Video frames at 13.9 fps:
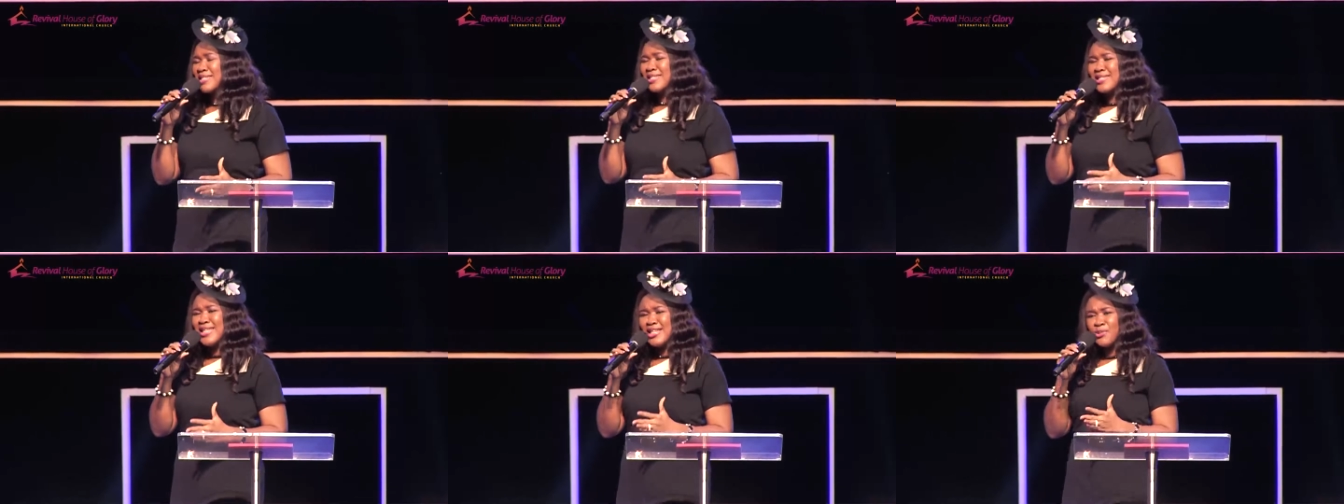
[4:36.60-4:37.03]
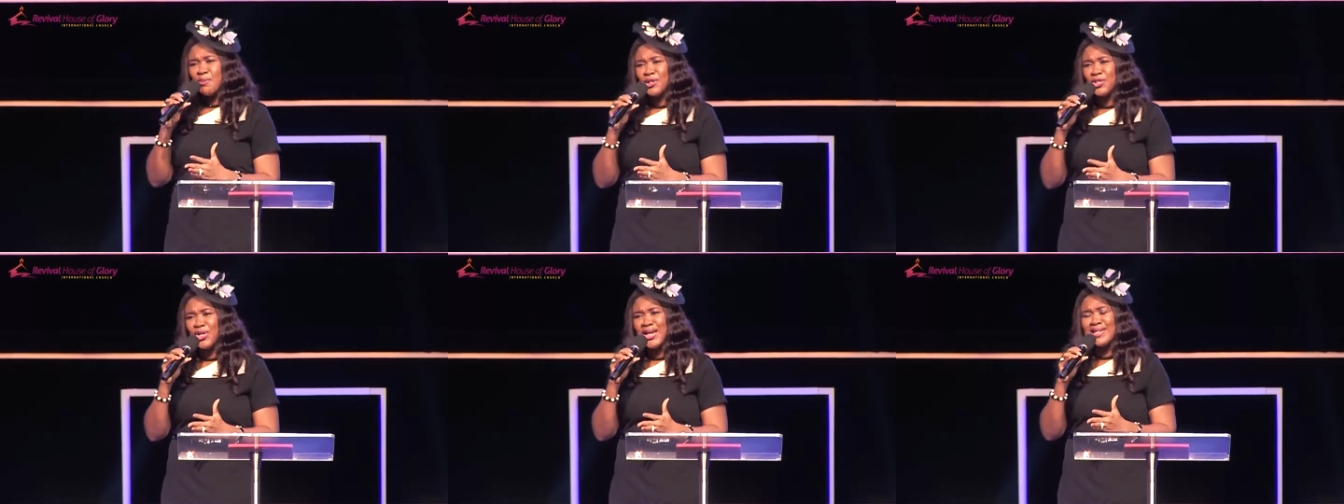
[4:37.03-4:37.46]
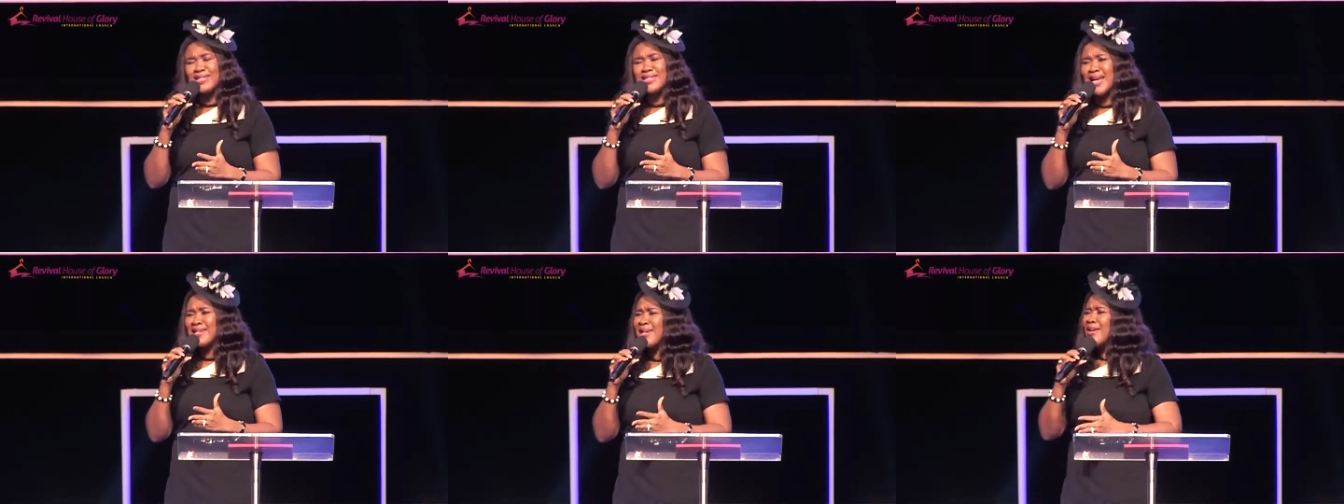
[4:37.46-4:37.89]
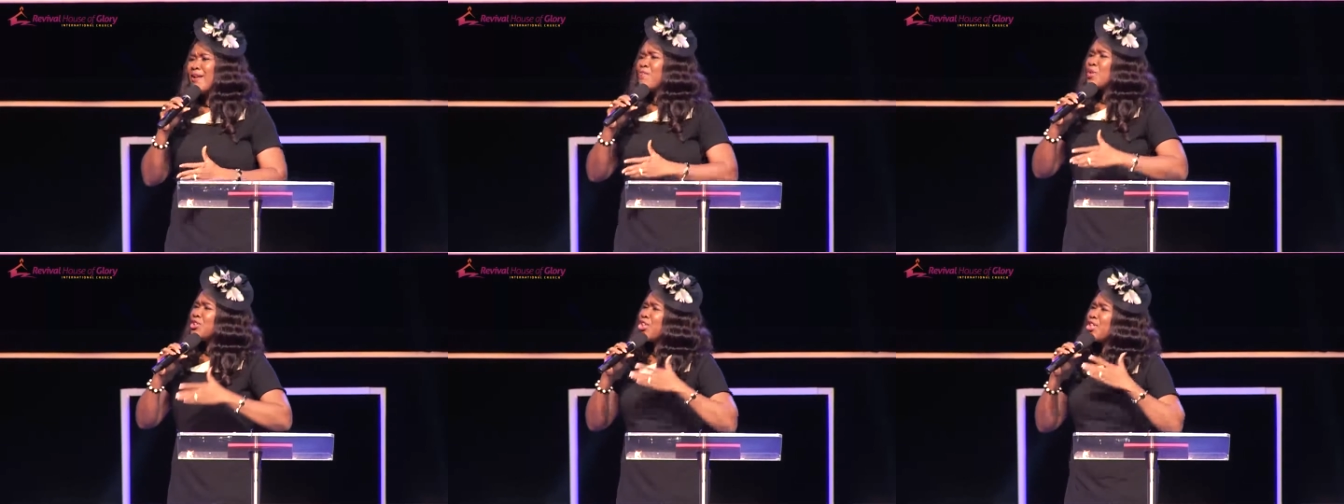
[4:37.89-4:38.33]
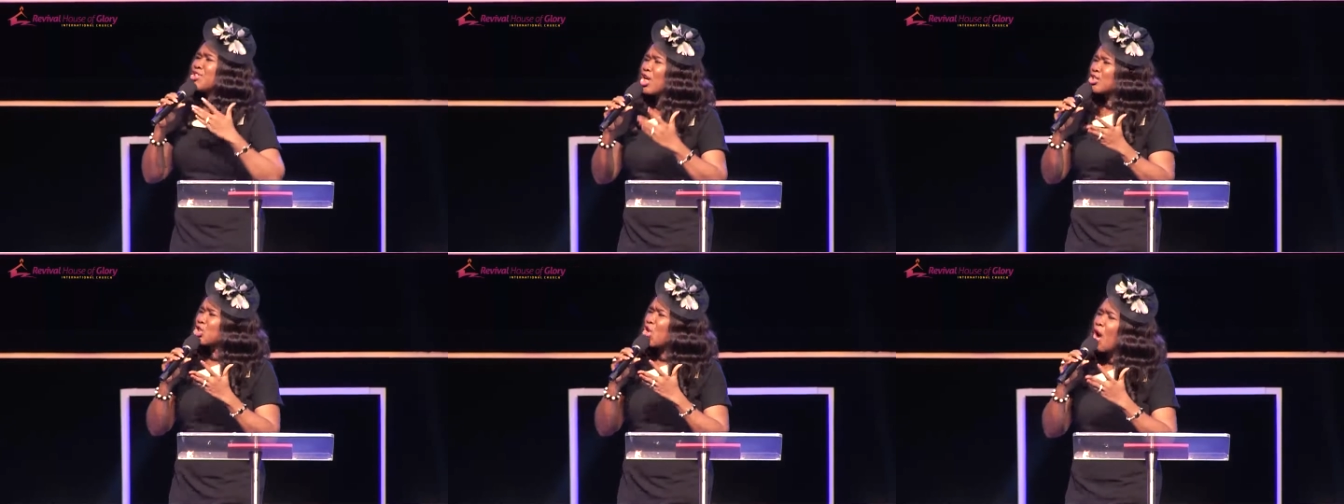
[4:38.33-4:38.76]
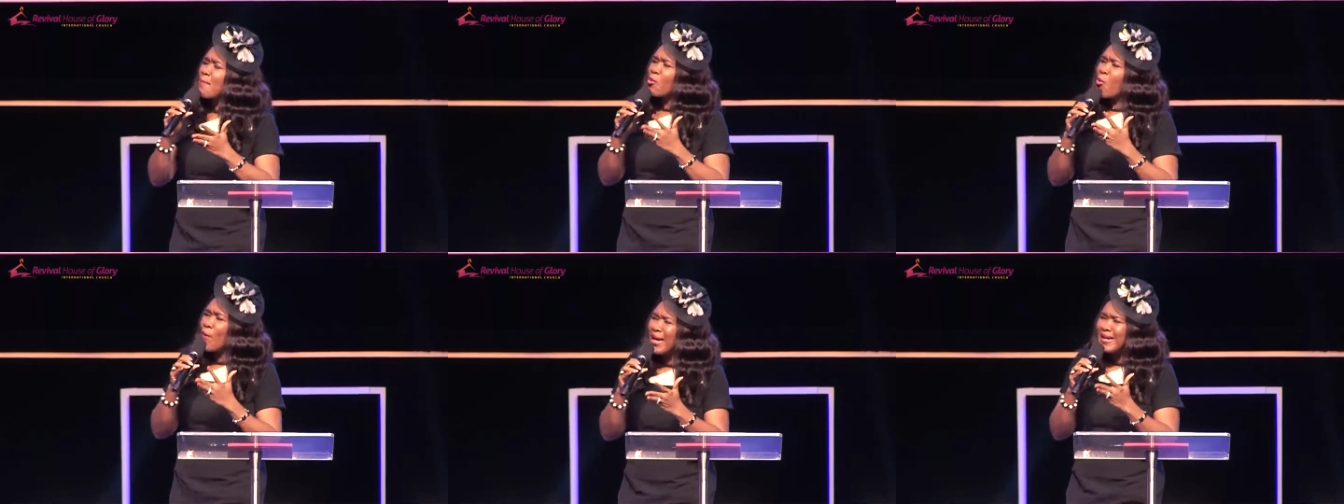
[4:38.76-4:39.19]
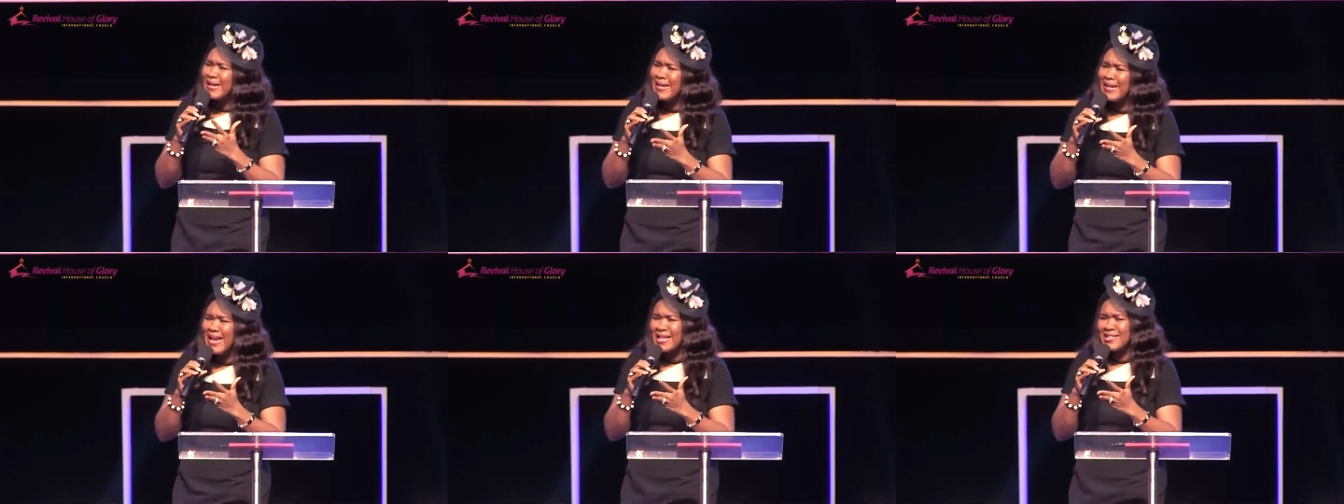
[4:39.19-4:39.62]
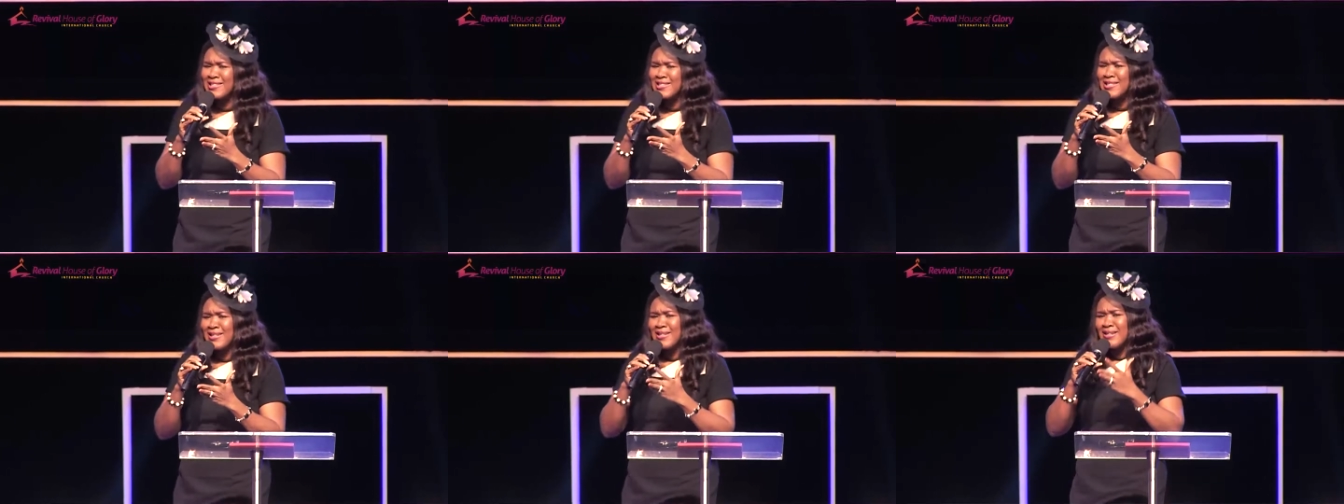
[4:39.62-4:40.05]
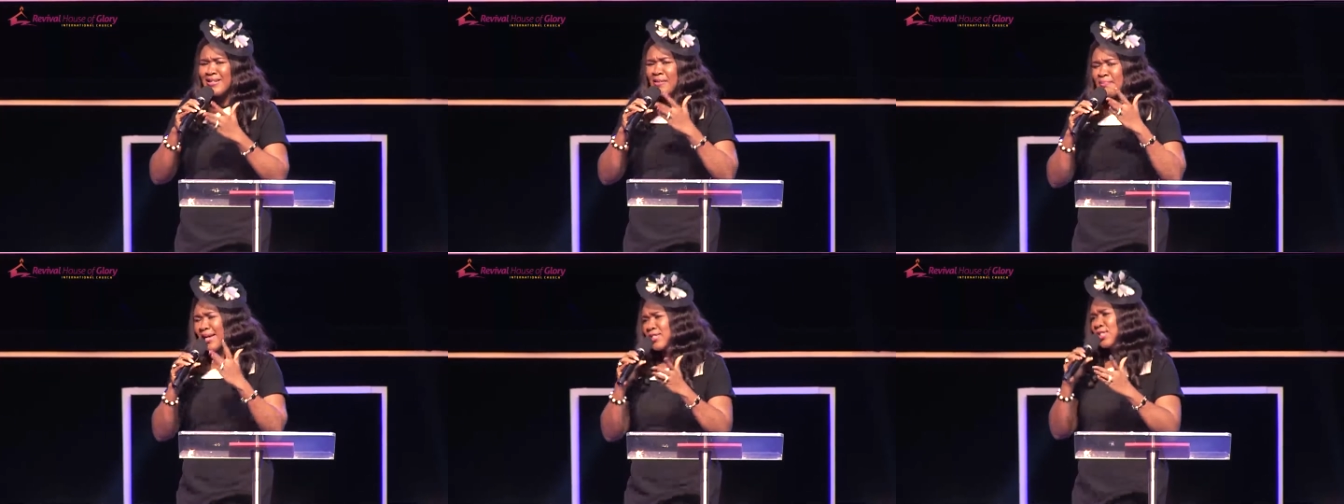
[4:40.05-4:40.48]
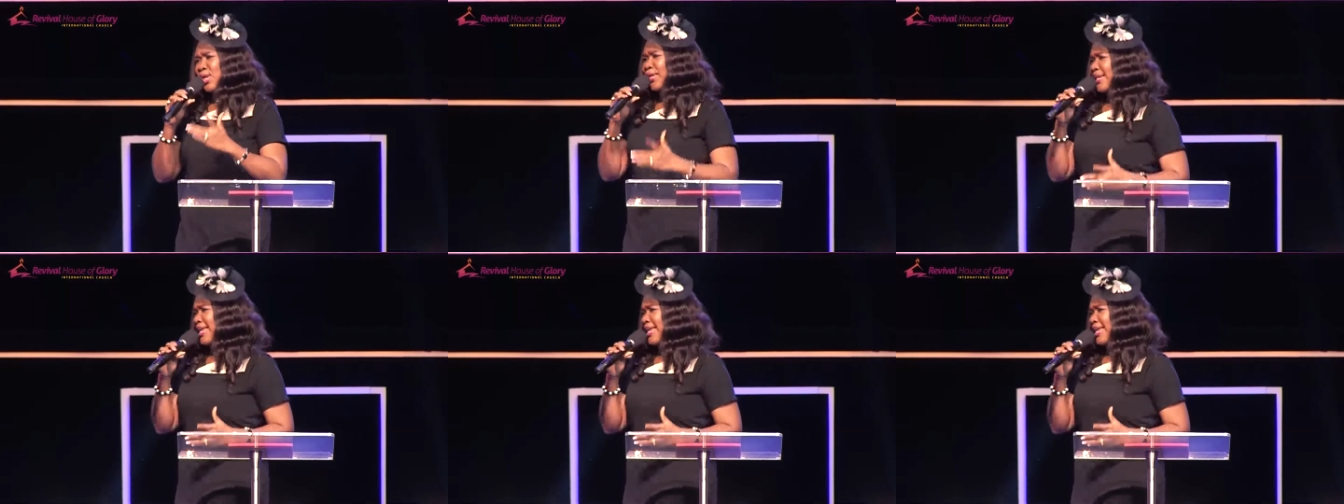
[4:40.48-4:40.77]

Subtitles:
his desperation and said, Jesus, come quickly, lest my son